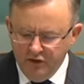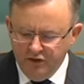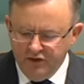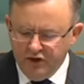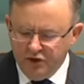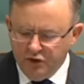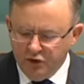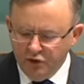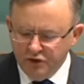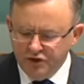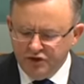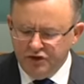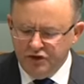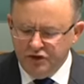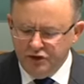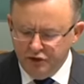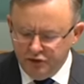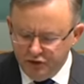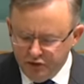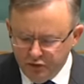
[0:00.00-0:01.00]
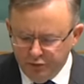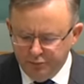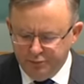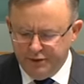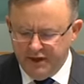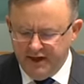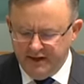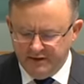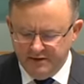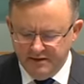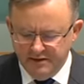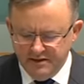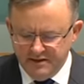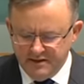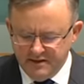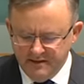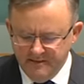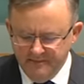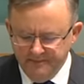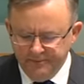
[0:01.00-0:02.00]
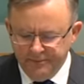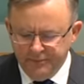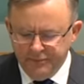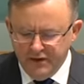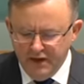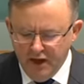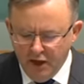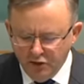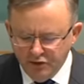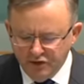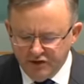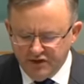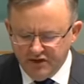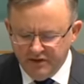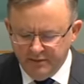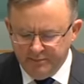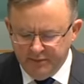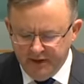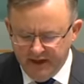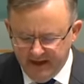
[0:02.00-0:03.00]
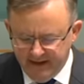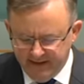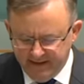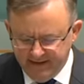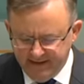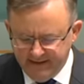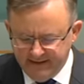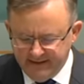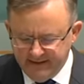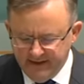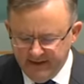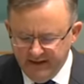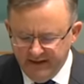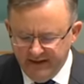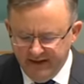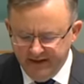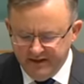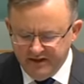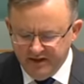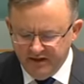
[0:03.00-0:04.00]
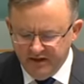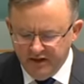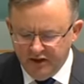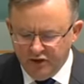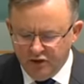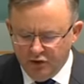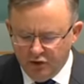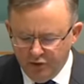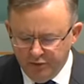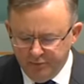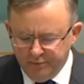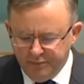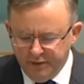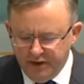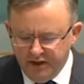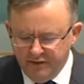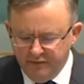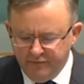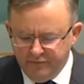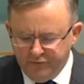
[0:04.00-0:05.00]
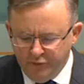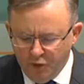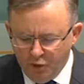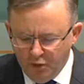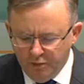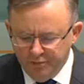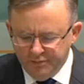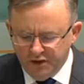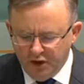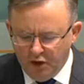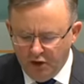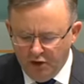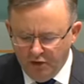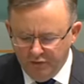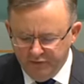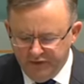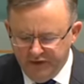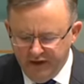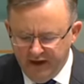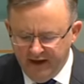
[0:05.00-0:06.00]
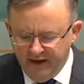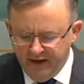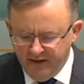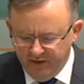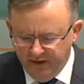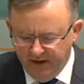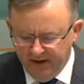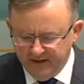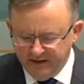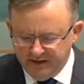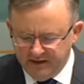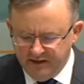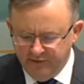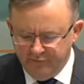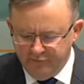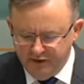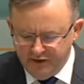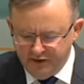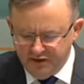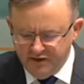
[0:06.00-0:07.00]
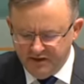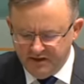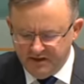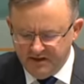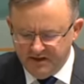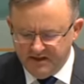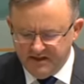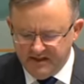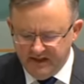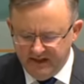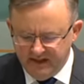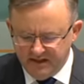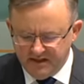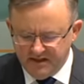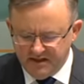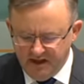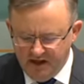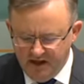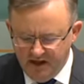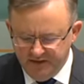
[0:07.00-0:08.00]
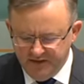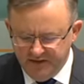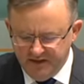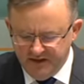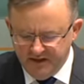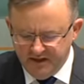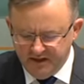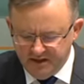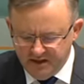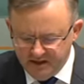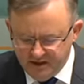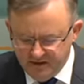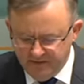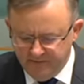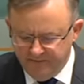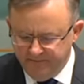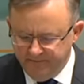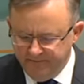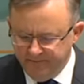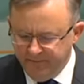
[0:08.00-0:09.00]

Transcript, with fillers: the court's usual practice, known to the parties, is that the court be informed of the error sufficient to set aside the decision.